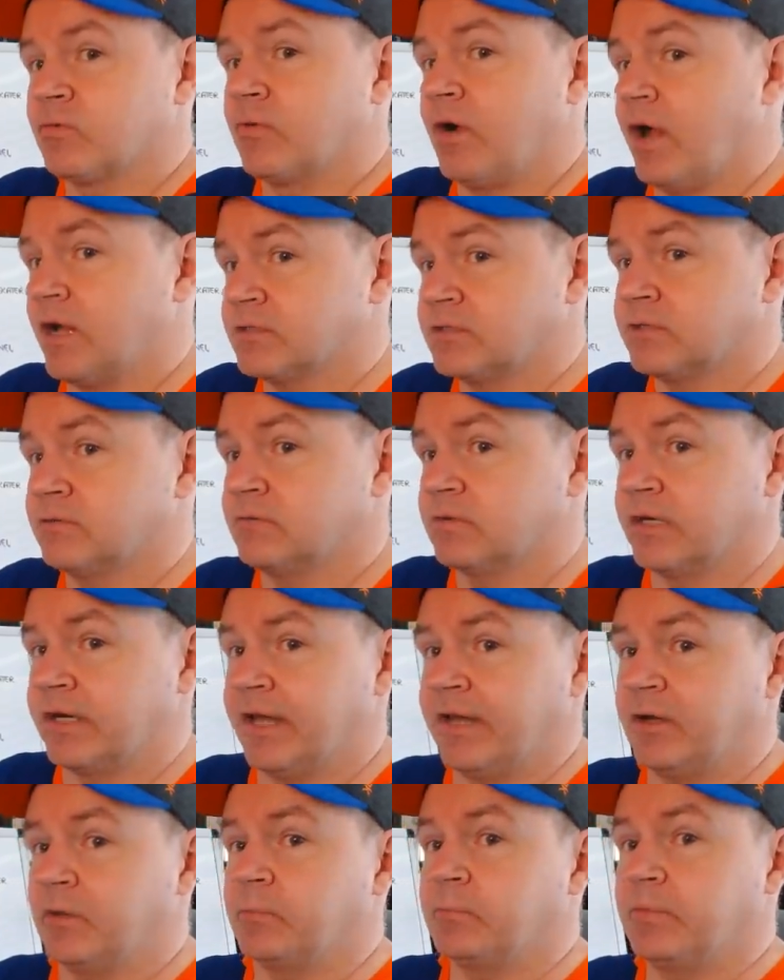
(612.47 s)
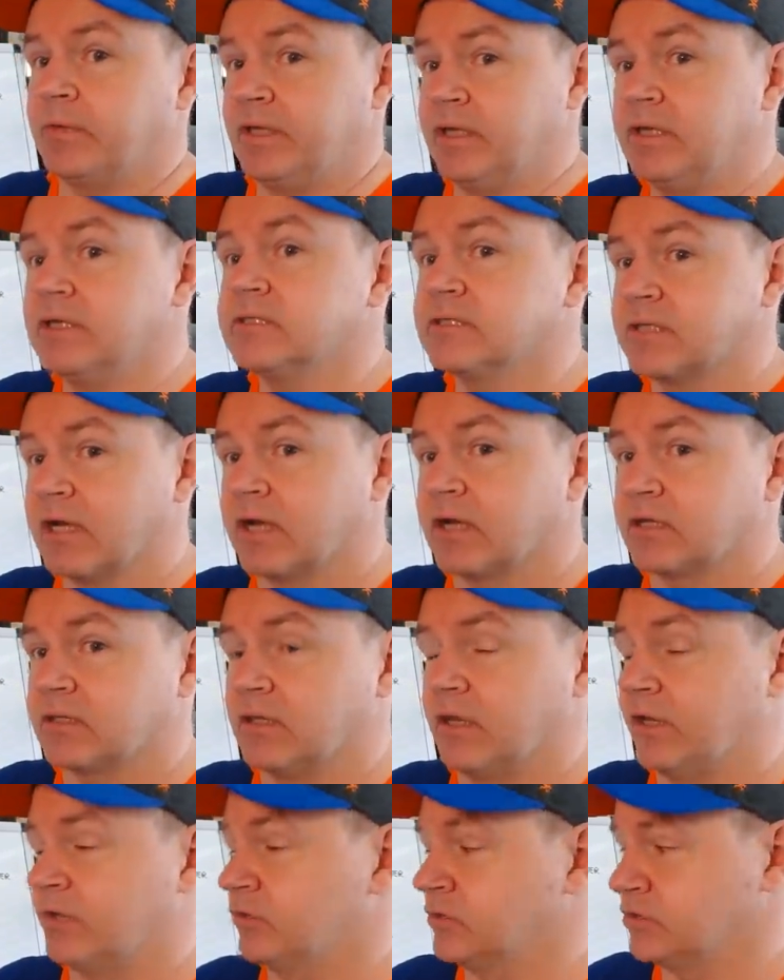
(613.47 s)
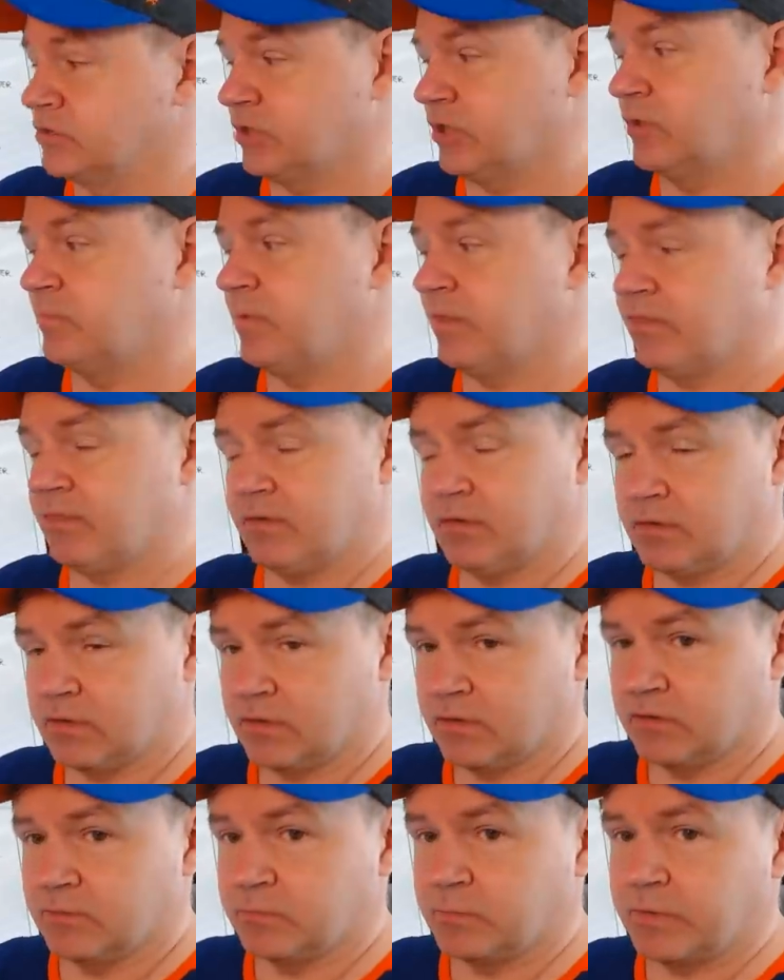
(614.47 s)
Raty going to end up being second liner? Is it going to be third?